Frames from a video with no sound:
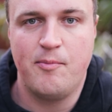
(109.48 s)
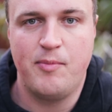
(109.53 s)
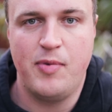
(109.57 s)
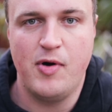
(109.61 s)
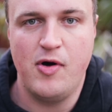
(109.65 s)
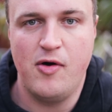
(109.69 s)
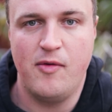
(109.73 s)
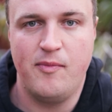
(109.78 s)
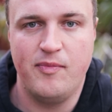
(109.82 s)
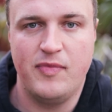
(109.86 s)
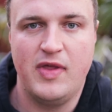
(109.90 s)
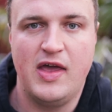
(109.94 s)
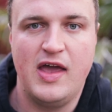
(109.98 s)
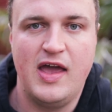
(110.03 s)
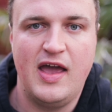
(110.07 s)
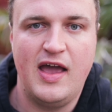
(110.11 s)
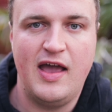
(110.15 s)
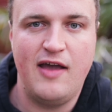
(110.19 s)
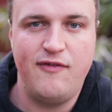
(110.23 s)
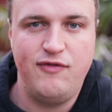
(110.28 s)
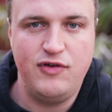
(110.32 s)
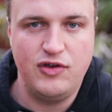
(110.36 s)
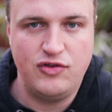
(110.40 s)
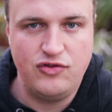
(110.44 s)
But
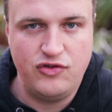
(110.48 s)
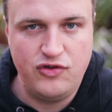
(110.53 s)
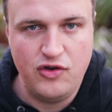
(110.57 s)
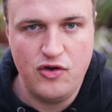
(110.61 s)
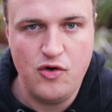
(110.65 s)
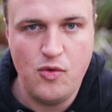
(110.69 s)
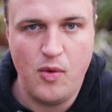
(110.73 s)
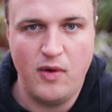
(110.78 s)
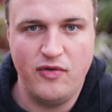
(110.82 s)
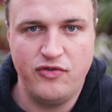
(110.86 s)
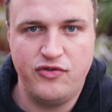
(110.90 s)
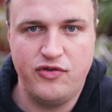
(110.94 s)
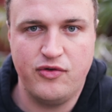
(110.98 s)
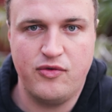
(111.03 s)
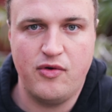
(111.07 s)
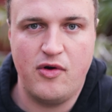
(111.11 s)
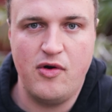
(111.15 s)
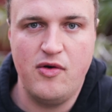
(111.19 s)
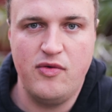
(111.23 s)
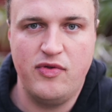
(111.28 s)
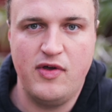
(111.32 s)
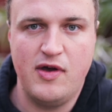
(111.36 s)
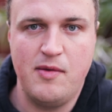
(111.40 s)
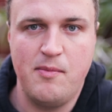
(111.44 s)
if you do want to
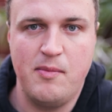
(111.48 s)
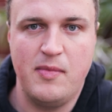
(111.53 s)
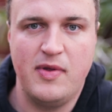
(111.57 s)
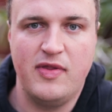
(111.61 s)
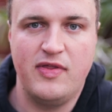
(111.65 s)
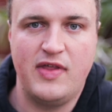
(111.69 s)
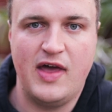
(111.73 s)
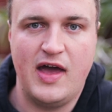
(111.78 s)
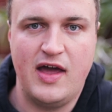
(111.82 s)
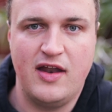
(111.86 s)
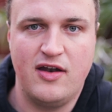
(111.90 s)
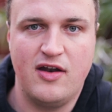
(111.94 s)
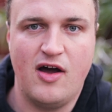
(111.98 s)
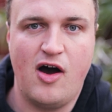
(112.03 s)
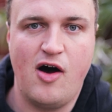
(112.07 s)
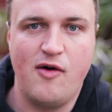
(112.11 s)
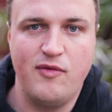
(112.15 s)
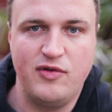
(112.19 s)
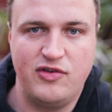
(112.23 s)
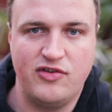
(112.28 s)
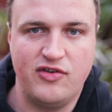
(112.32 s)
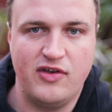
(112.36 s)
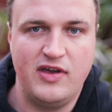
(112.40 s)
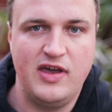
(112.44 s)
grow them, then
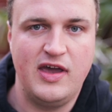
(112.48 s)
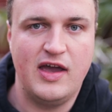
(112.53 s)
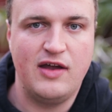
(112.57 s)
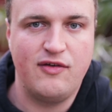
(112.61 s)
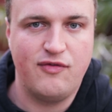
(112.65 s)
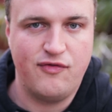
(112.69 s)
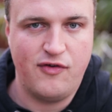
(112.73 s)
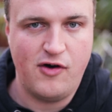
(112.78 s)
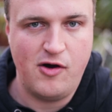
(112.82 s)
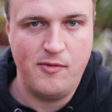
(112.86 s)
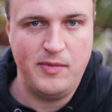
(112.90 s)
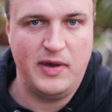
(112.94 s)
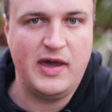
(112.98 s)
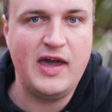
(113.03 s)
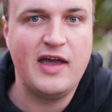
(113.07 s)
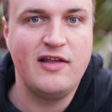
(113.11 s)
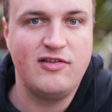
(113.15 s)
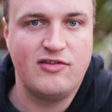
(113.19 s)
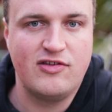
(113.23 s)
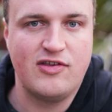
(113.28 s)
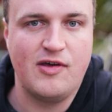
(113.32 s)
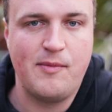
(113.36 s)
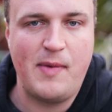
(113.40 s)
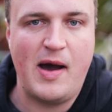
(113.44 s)
obviously inform your
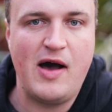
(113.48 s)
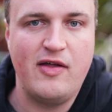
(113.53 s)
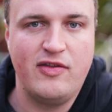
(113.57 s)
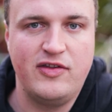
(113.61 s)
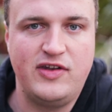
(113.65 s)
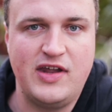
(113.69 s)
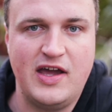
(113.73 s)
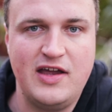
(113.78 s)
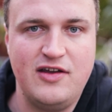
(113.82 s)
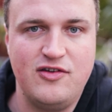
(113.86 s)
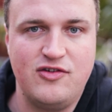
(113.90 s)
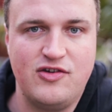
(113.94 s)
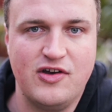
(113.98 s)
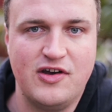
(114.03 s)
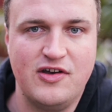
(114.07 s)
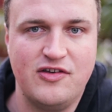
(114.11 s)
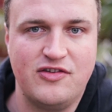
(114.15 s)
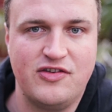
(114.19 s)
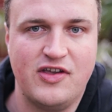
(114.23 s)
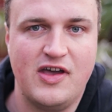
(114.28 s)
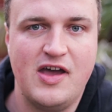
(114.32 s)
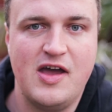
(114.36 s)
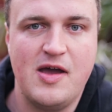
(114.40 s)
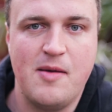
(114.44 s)
kids about the
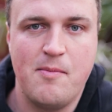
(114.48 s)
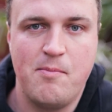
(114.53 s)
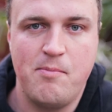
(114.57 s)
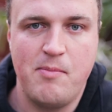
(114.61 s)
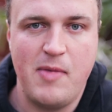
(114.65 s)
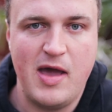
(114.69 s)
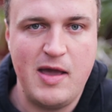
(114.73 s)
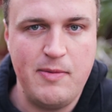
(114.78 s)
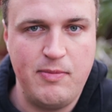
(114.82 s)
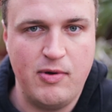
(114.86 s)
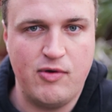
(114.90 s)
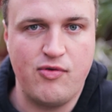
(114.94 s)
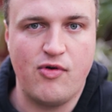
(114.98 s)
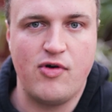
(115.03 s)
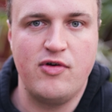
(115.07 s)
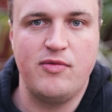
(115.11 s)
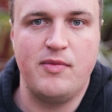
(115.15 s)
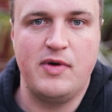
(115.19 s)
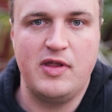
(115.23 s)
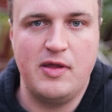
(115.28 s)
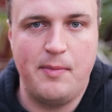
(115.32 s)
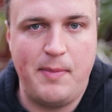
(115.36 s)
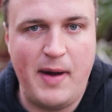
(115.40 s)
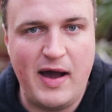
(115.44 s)
dangers, maybe grow
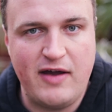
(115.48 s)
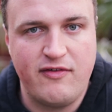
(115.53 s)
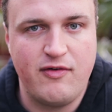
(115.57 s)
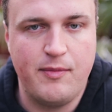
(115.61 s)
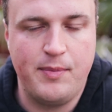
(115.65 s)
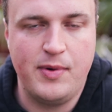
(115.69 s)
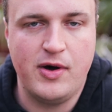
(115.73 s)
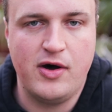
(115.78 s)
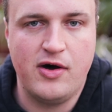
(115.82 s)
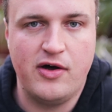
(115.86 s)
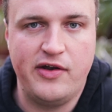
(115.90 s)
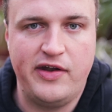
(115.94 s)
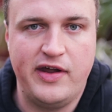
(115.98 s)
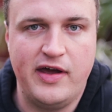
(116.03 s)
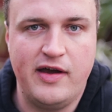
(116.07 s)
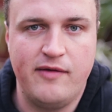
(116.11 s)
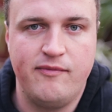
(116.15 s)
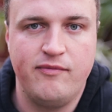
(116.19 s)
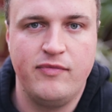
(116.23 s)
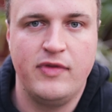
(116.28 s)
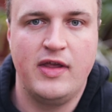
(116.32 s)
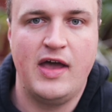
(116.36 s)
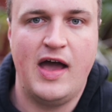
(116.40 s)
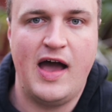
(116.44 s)
them at the back of a
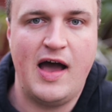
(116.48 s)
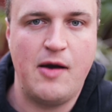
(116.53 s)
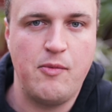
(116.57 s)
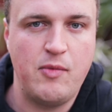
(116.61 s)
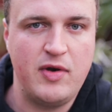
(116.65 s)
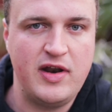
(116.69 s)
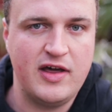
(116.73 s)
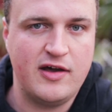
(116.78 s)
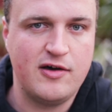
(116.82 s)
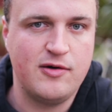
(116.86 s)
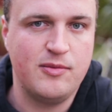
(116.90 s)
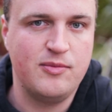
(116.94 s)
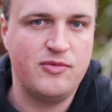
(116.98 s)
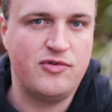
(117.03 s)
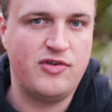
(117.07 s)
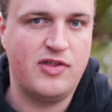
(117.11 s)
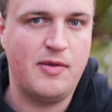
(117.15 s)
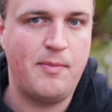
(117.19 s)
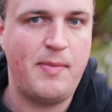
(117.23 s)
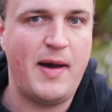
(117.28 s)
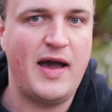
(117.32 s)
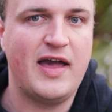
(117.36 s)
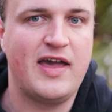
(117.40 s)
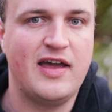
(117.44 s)
border, and when it comes to
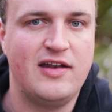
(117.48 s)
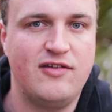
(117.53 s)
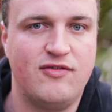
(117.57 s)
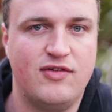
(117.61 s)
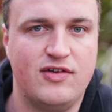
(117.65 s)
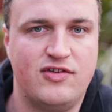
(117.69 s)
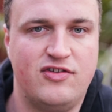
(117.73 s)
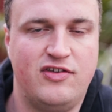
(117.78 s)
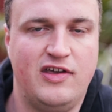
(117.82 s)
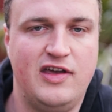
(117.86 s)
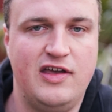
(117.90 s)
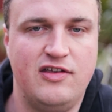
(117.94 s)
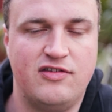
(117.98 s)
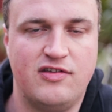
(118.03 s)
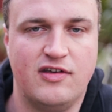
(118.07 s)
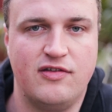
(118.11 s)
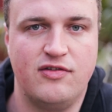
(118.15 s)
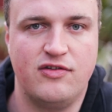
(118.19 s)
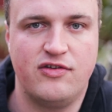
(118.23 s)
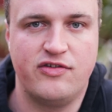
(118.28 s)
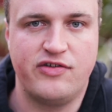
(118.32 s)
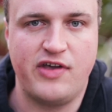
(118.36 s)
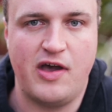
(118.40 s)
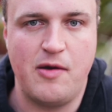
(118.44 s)
the back end of the
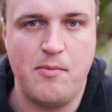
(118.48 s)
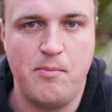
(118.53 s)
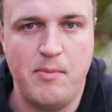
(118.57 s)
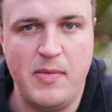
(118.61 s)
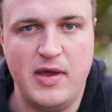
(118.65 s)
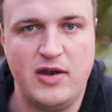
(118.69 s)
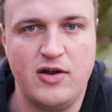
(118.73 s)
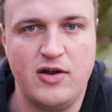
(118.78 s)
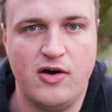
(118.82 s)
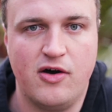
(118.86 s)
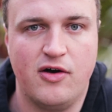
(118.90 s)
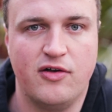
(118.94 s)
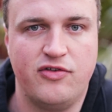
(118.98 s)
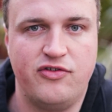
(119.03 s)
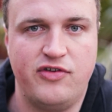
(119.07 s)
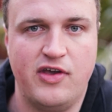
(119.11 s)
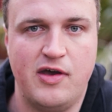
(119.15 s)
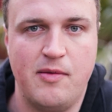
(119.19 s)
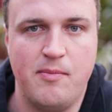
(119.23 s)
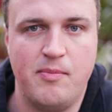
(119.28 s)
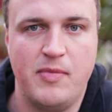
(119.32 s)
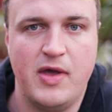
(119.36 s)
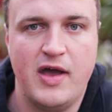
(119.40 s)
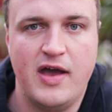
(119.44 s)
season, so
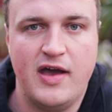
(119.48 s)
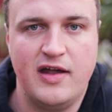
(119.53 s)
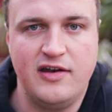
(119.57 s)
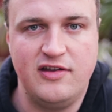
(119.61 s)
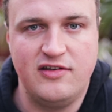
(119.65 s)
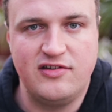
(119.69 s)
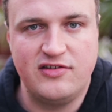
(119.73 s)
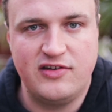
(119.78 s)
mid-autumn, and you